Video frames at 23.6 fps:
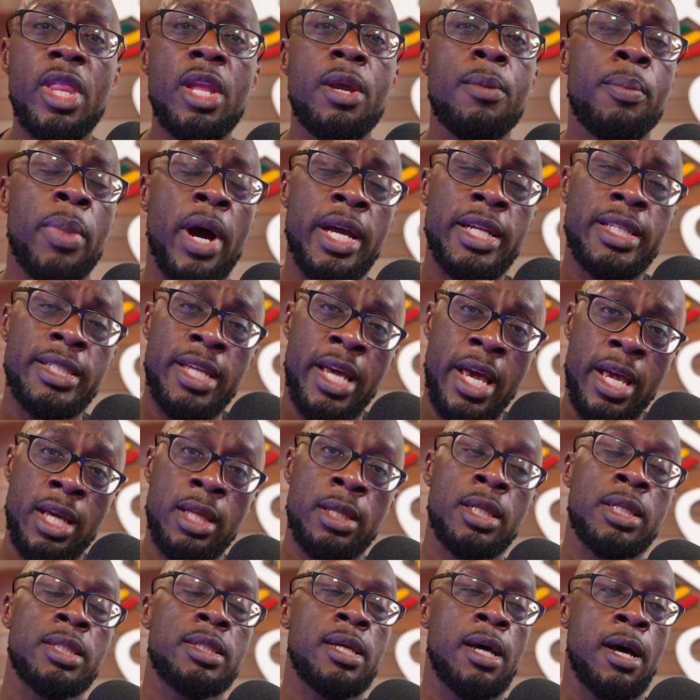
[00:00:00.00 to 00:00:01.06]
by taking
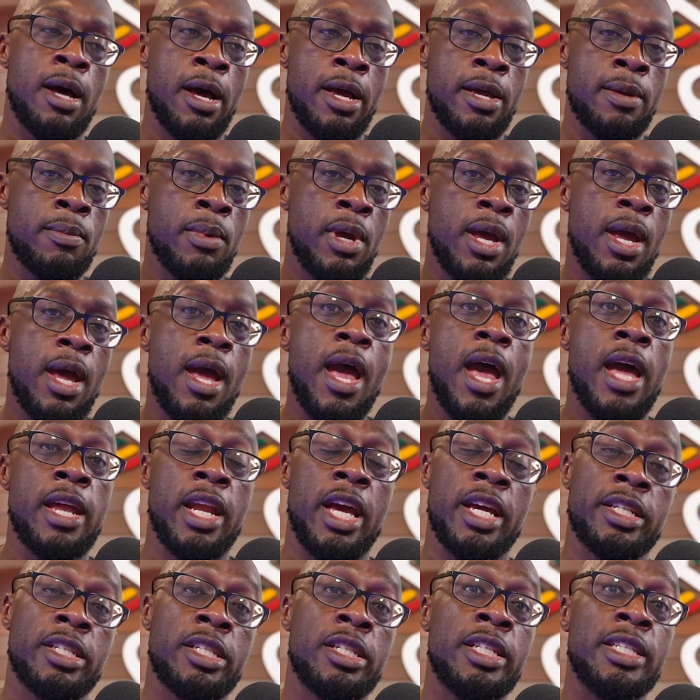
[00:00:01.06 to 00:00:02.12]
the time and
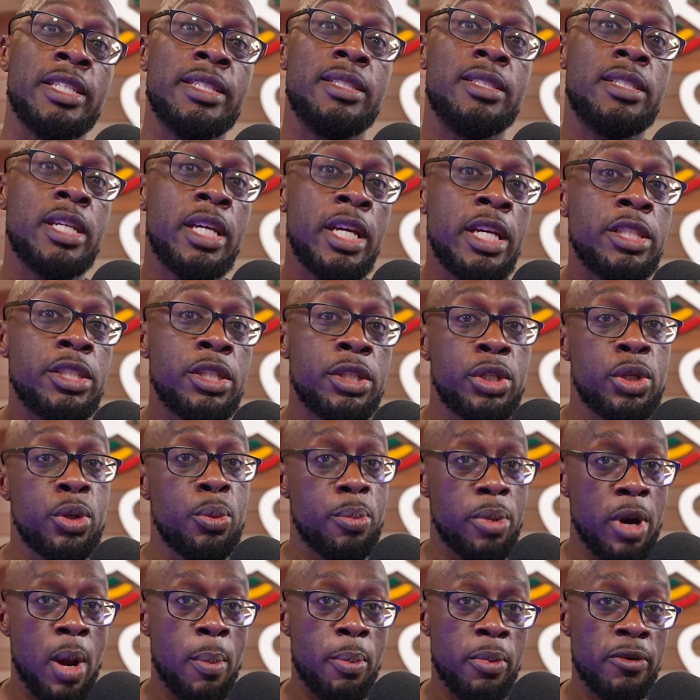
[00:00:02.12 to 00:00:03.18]
actually teaching you
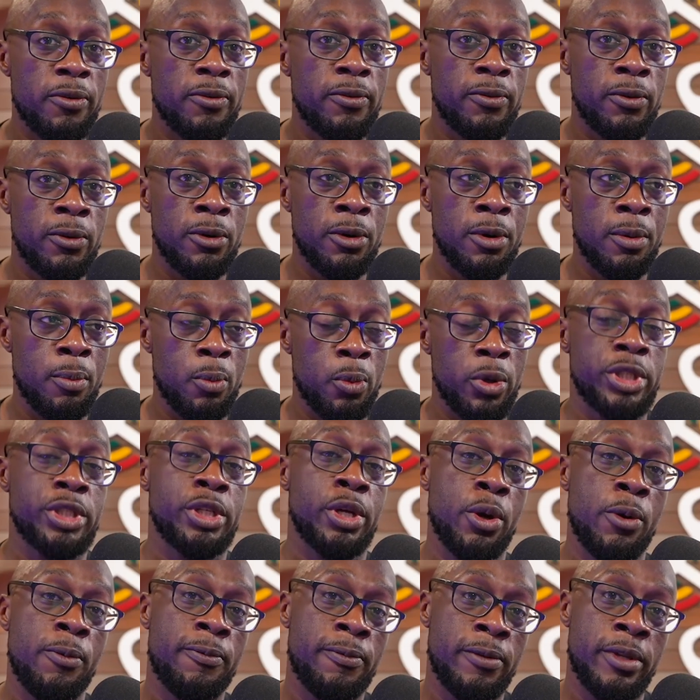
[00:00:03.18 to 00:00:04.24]
proper form, which
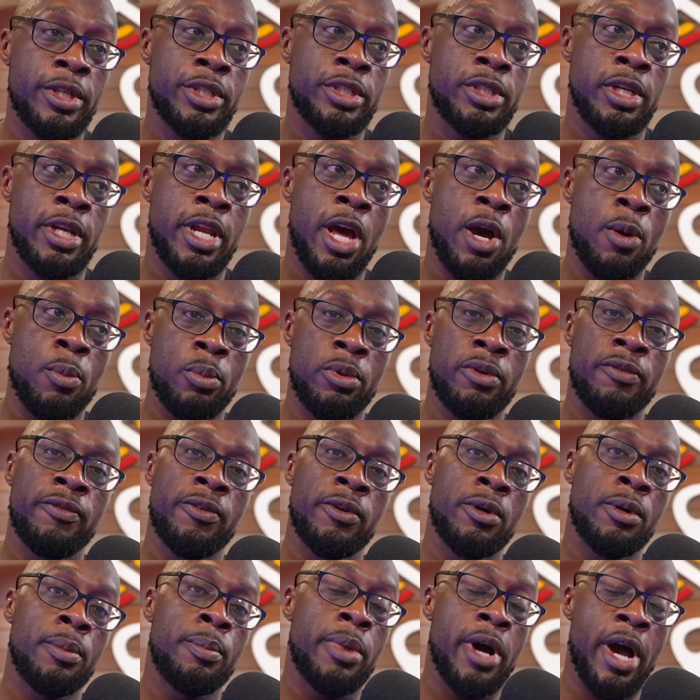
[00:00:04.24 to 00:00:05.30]
hopefully should help with
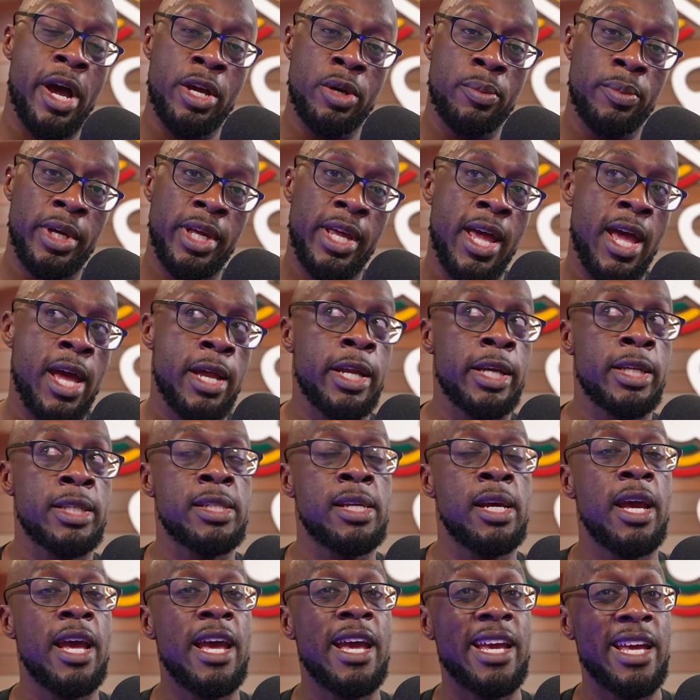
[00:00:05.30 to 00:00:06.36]
your biomechanics
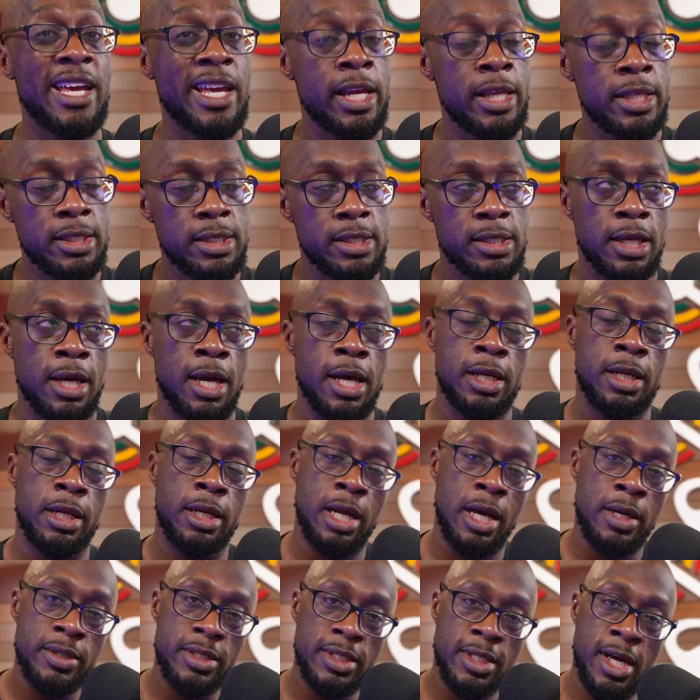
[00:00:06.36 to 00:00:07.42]
inside and
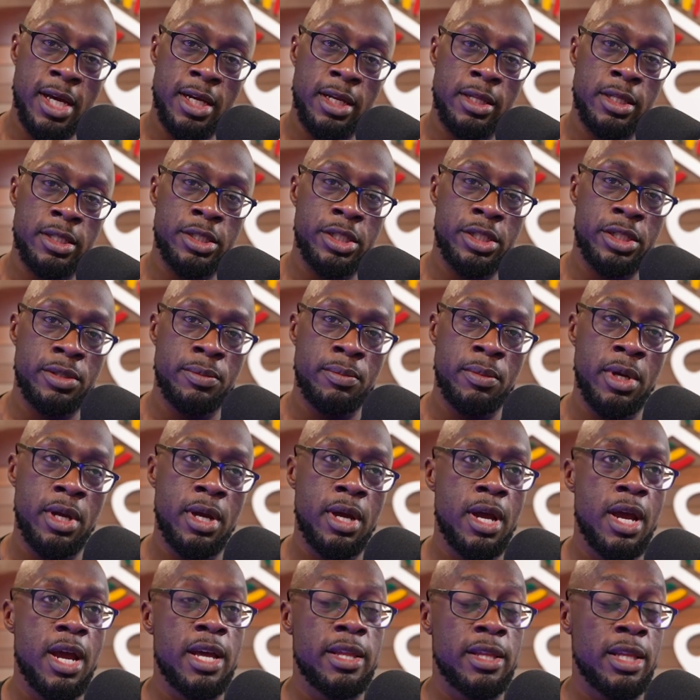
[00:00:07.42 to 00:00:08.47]
outside of the gym,
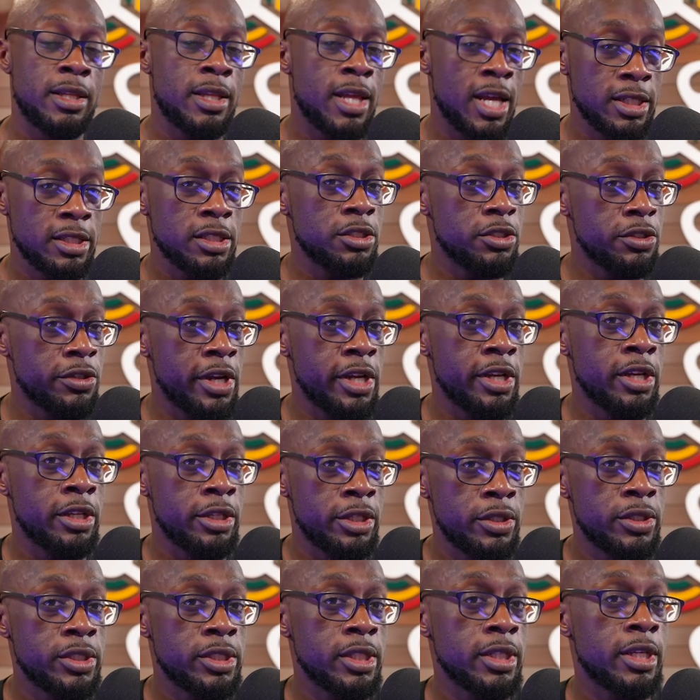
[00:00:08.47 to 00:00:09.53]
then that's a trainer
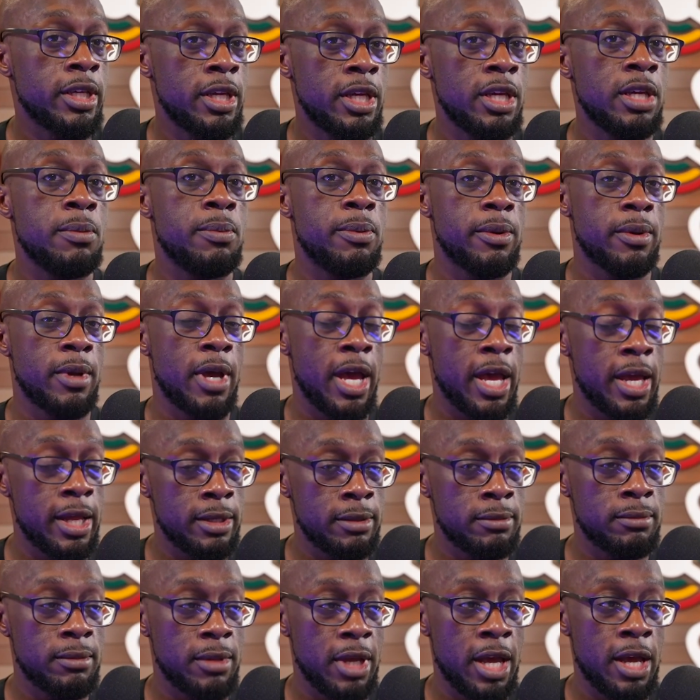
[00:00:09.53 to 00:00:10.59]
you should keep
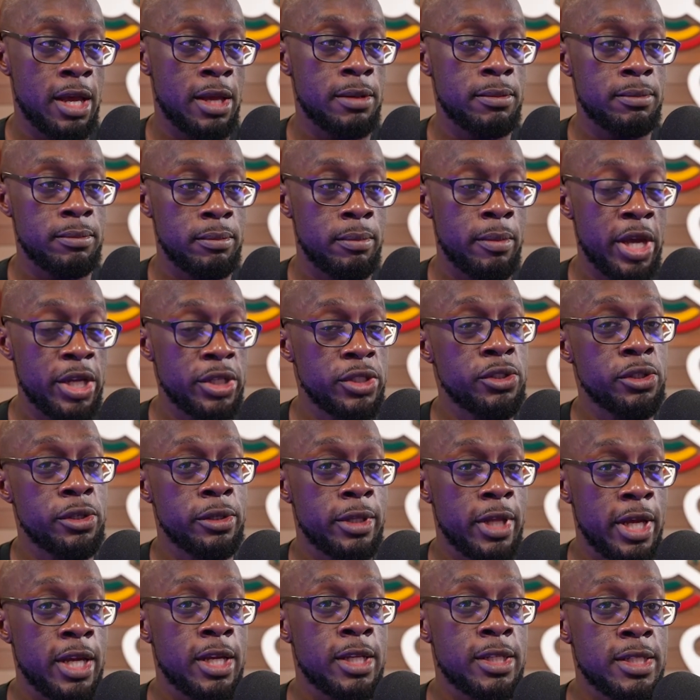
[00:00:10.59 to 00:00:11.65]
and make sure
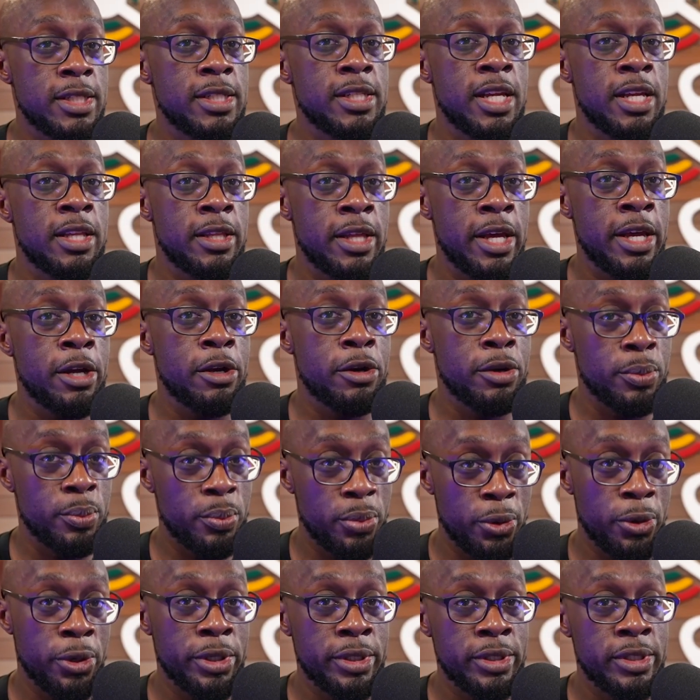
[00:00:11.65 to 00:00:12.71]
they understand they are
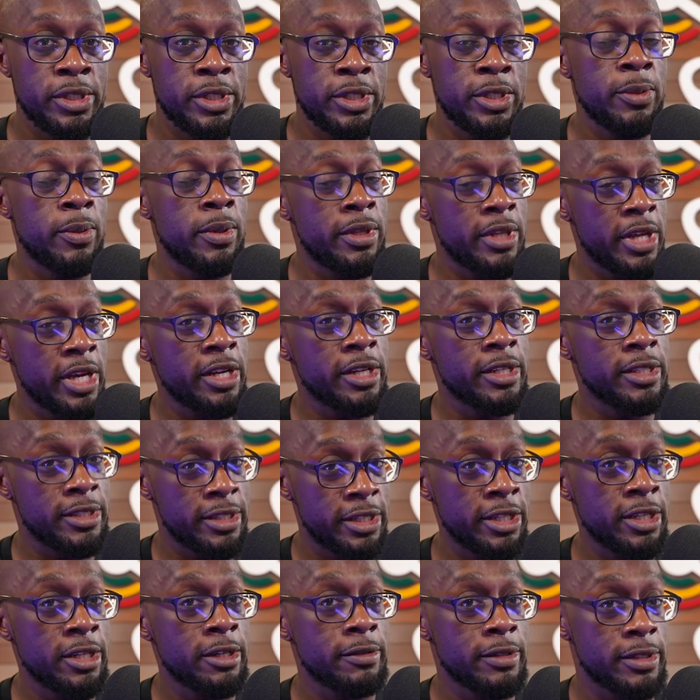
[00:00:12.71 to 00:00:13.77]
important to you and they are
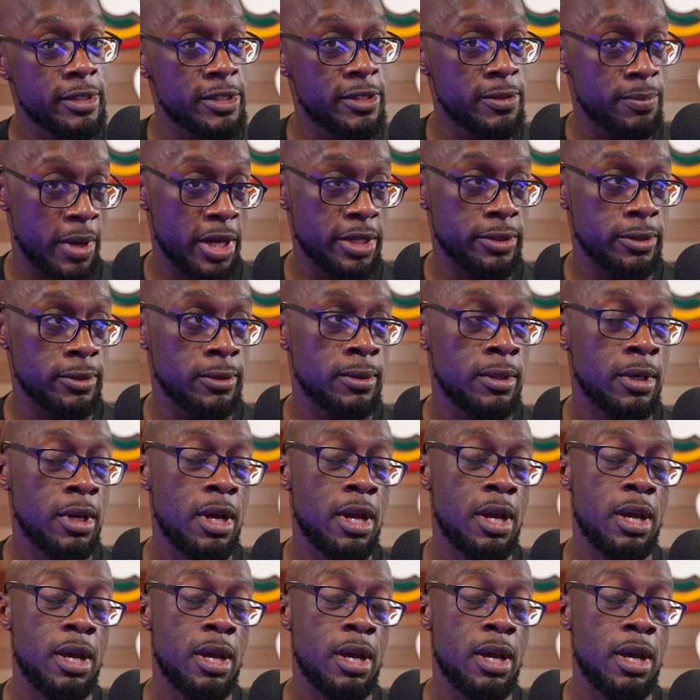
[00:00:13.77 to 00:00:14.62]
dear and special.